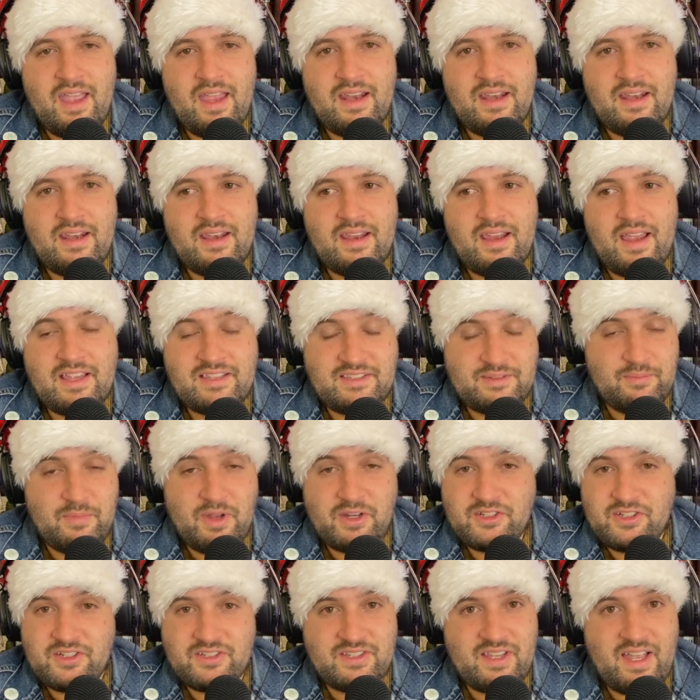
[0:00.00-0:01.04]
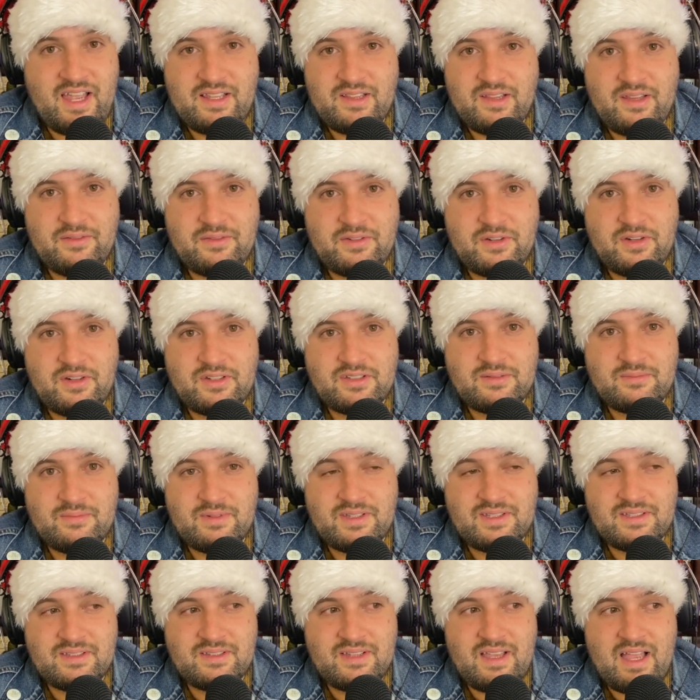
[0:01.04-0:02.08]
And as much as I love
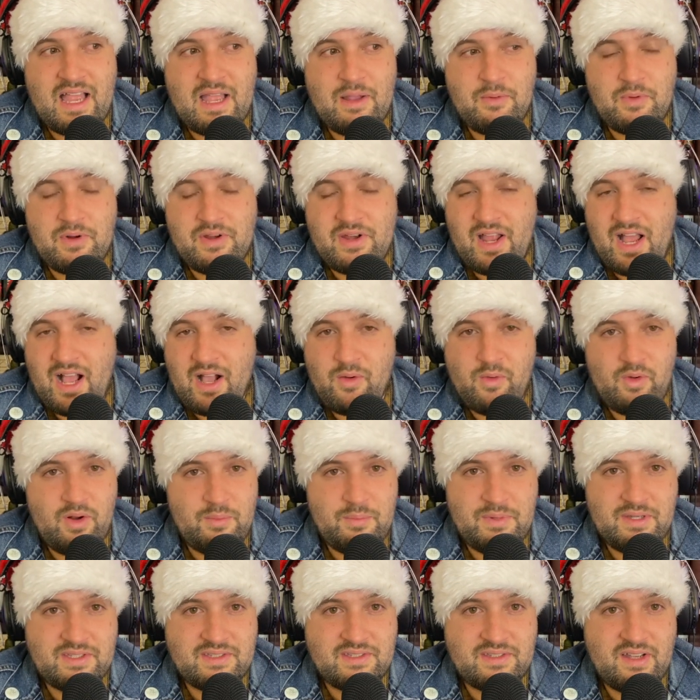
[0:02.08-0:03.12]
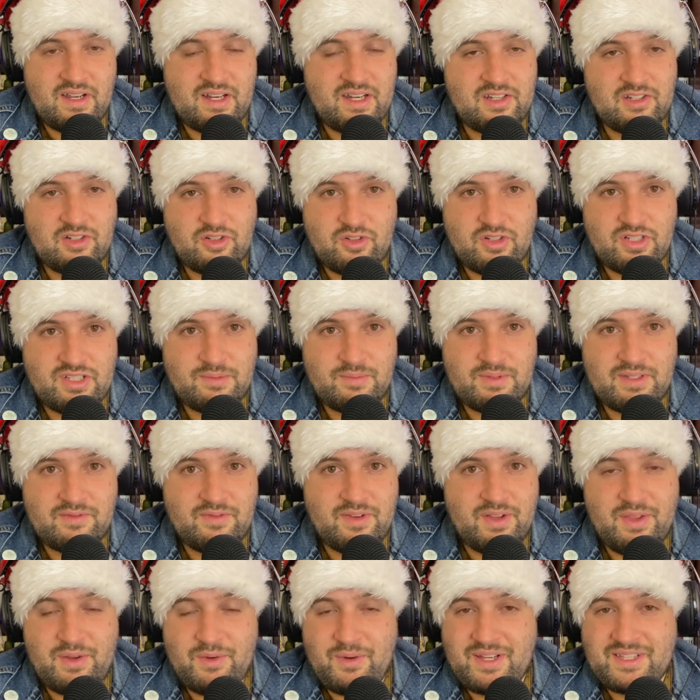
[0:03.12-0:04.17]
Christmas, I would not want to be stuck in
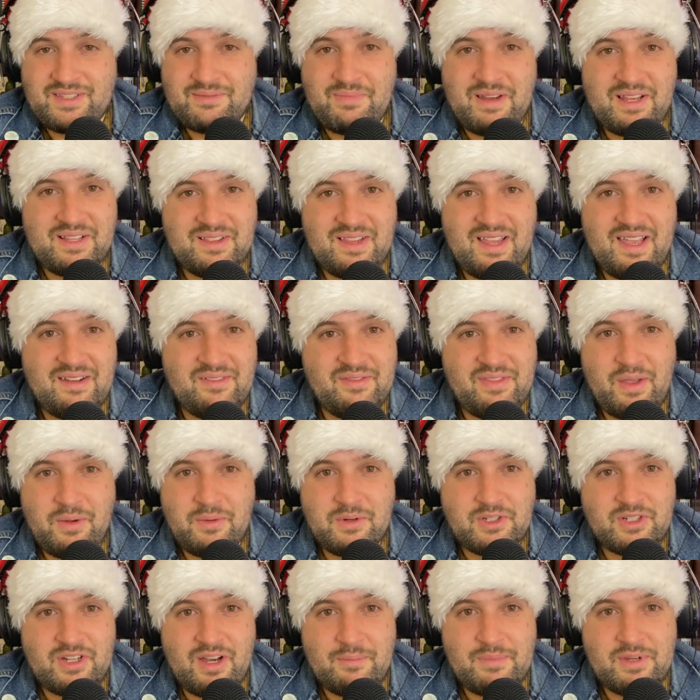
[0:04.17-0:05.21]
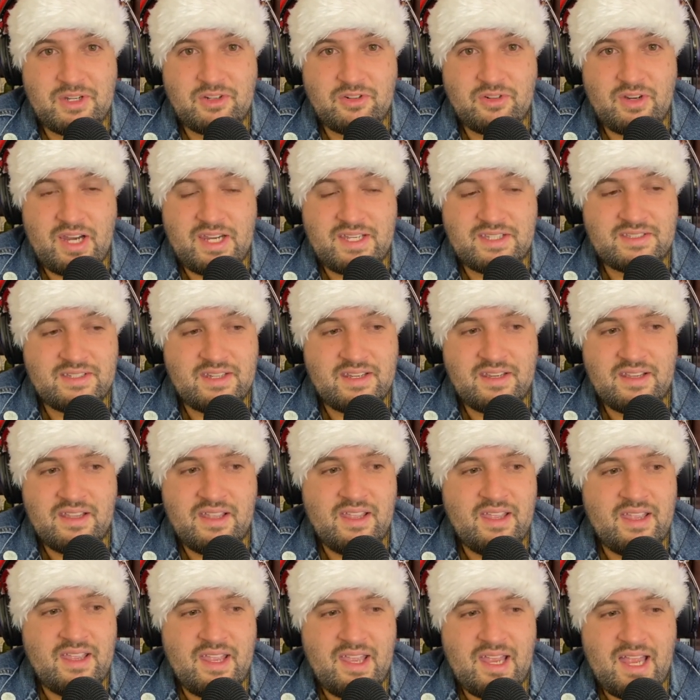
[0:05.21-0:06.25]
Christmas for the rest of my life. That would drive me crazy.
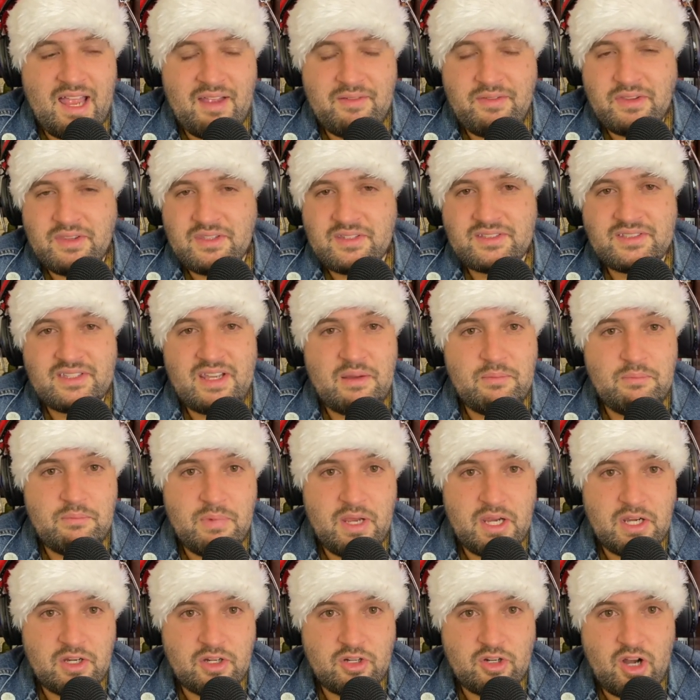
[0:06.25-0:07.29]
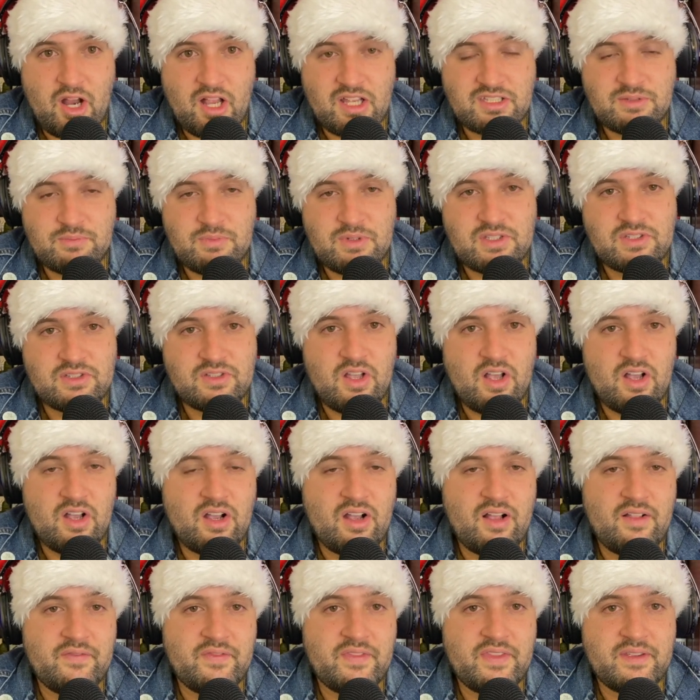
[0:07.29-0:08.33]
Having the same Bing Crosby
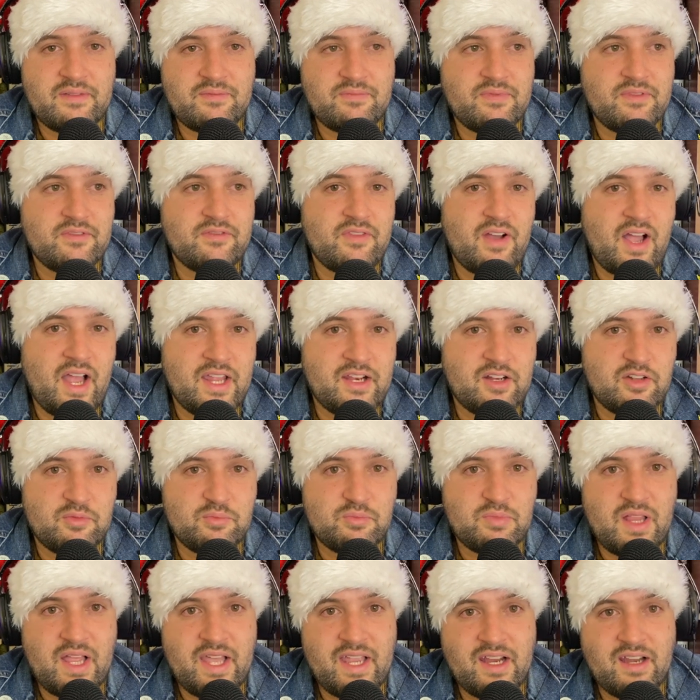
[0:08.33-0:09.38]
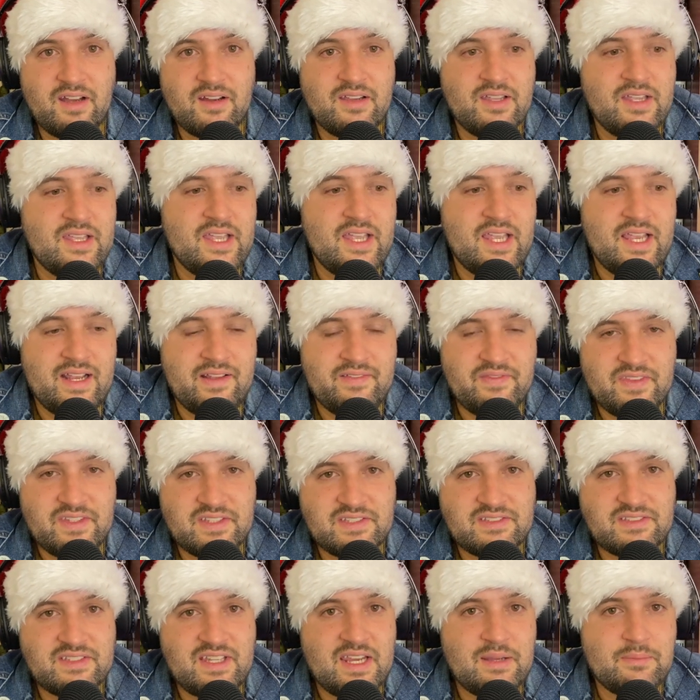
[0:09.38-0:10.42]
song on the vinyl player in
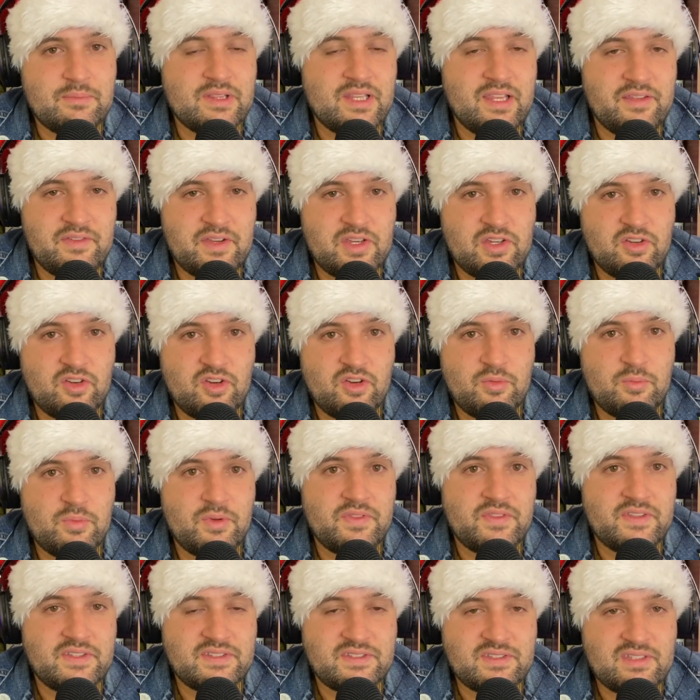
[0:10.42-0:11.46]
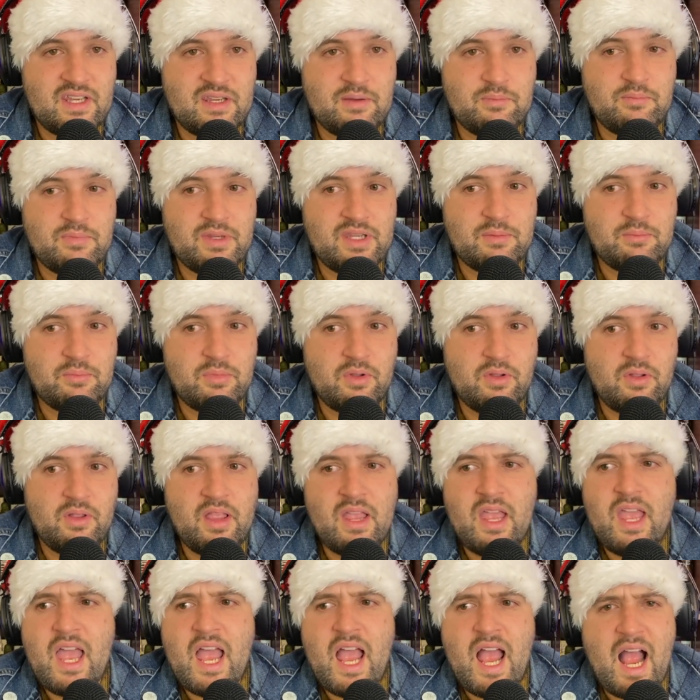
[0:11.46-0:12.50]
the same living room with the same
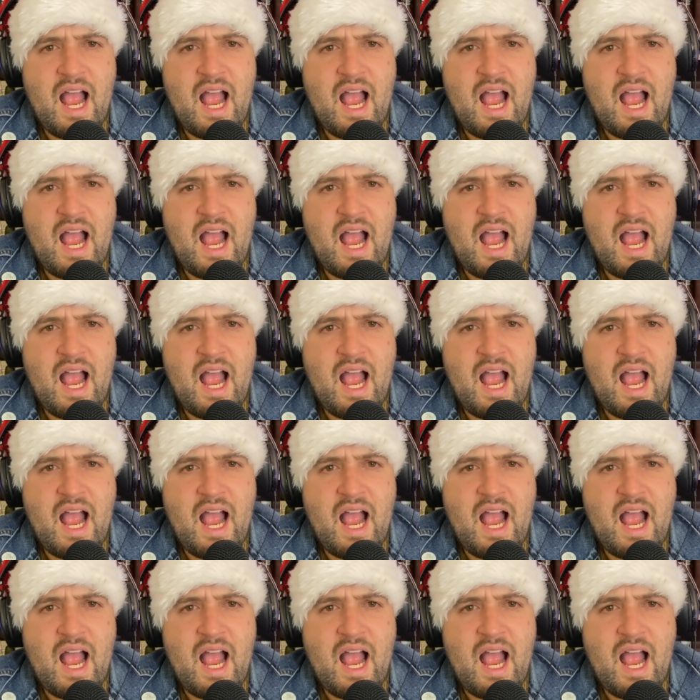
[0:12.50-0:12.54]
people.